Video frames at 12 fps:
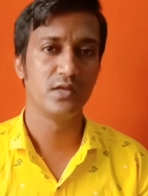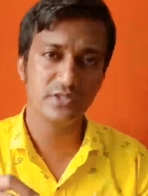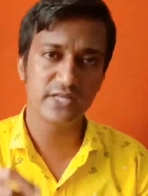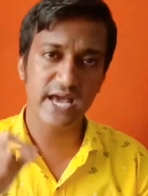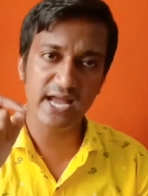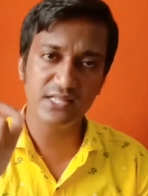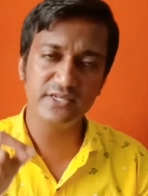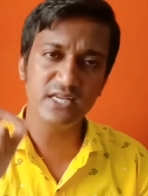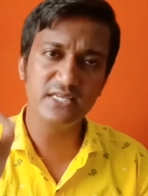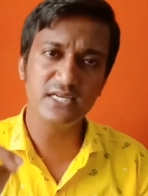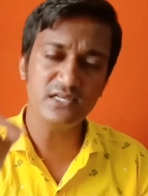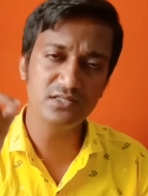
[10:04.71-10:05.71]
The angel
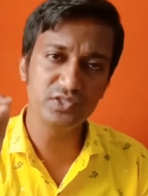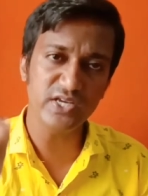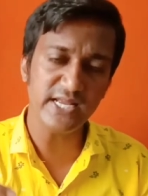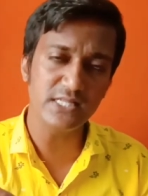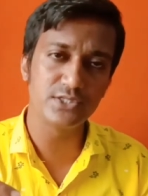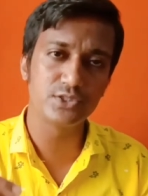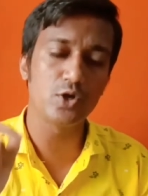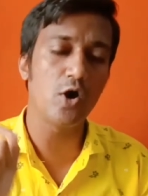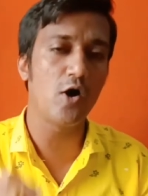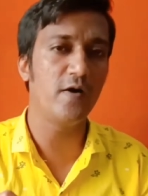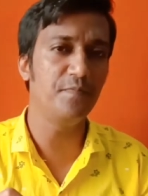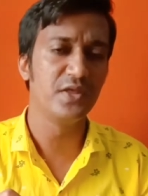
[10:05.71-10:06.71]
here tells
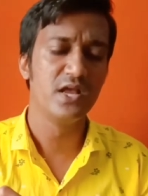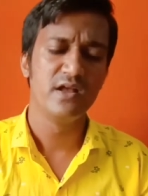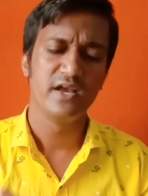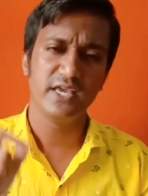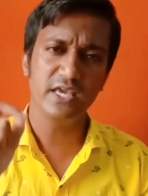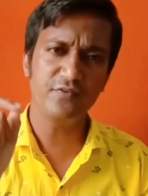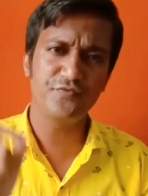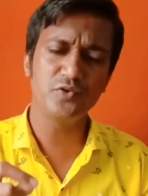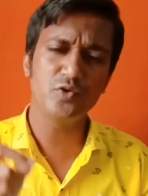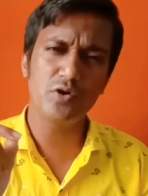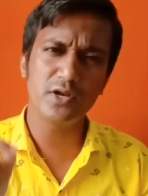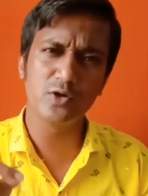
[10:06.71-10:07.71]
Tom, if
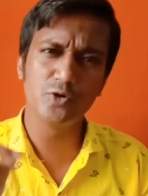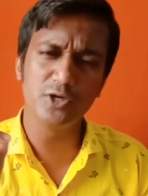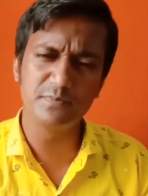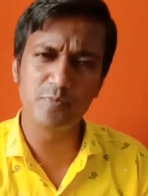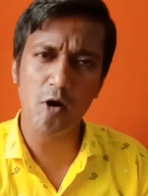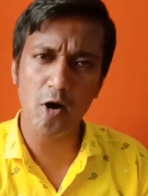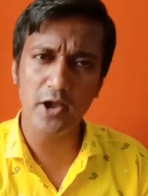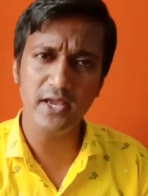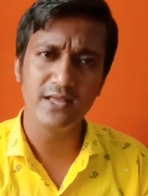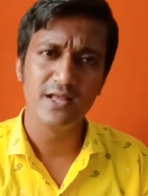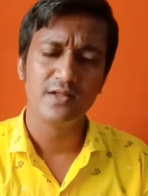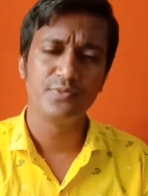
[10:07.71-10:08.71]
you are a good
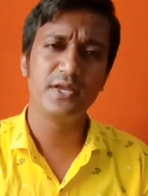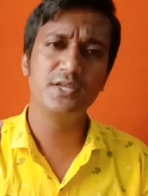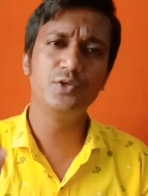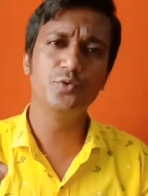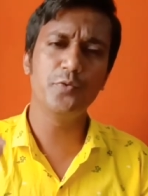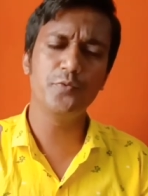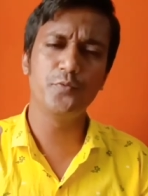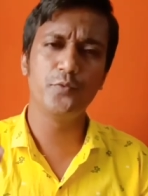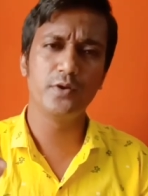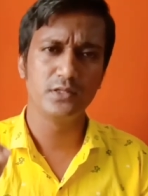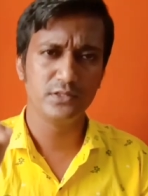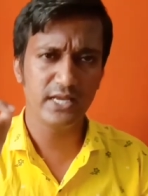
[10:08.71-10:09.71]
boy, then
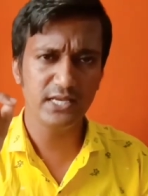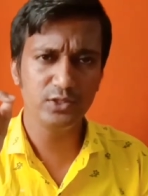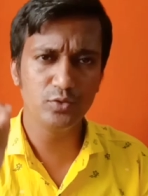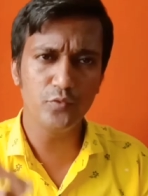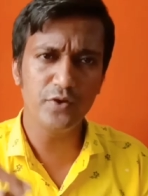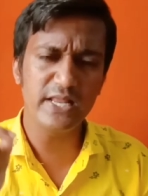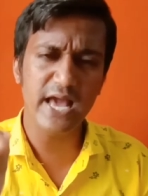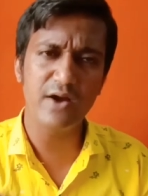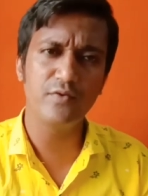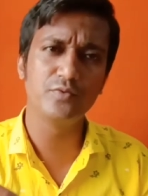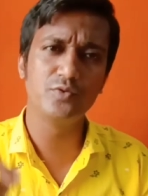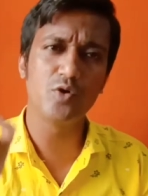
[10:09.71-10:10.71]
you then you will
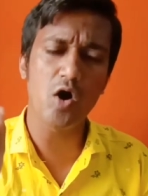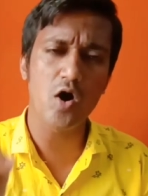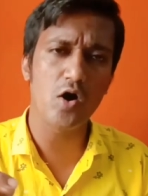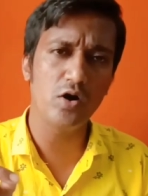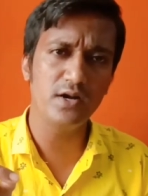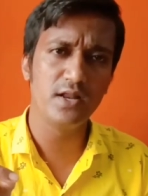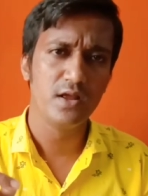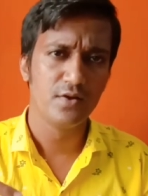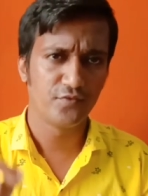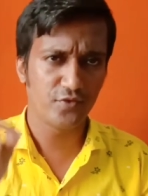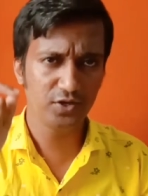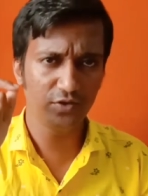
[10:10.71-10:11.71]
have God
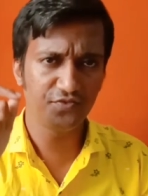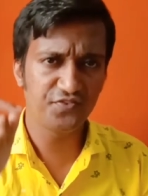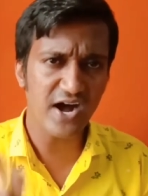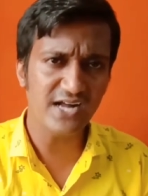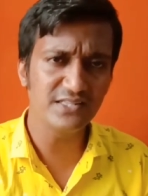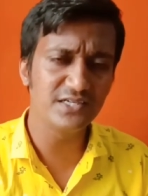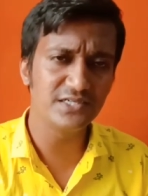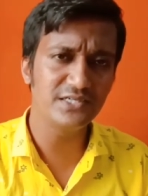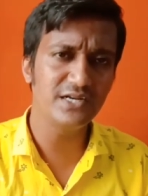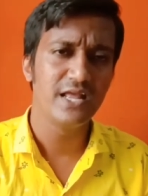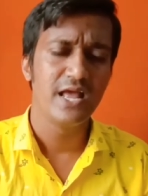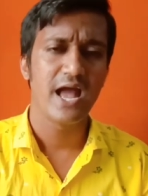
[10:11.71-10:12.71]
for your
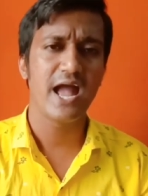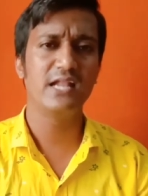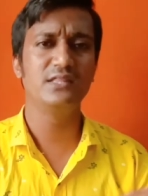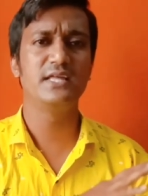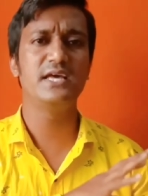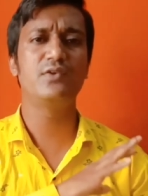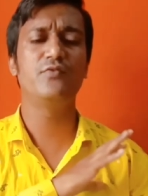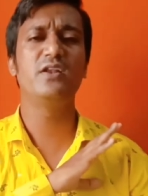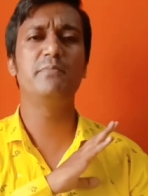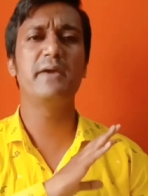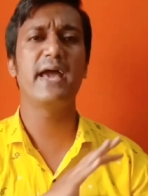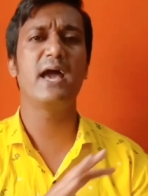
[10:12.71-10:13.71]
father and there
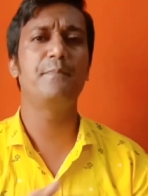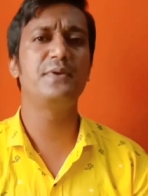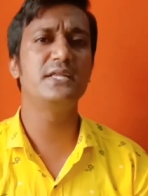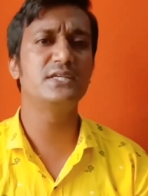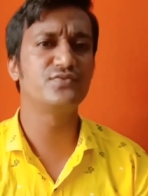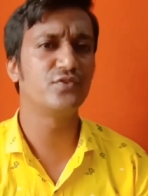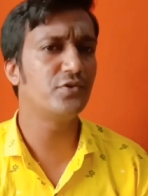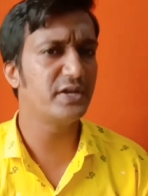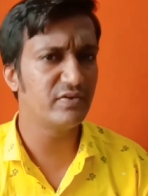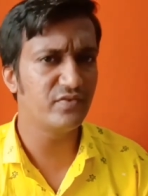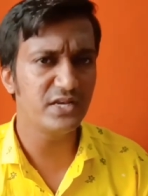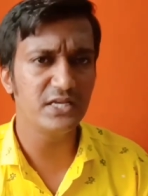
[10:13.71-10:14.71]
will be happiness
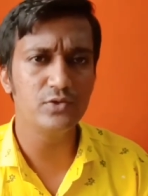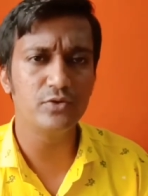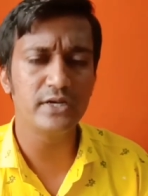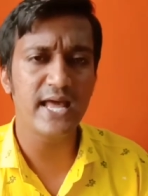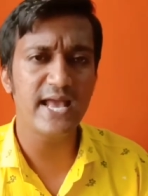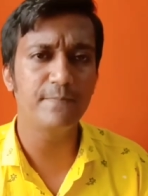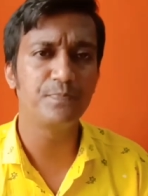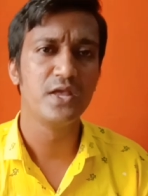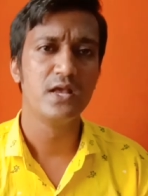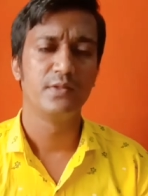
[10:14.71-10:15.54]
forever in your life.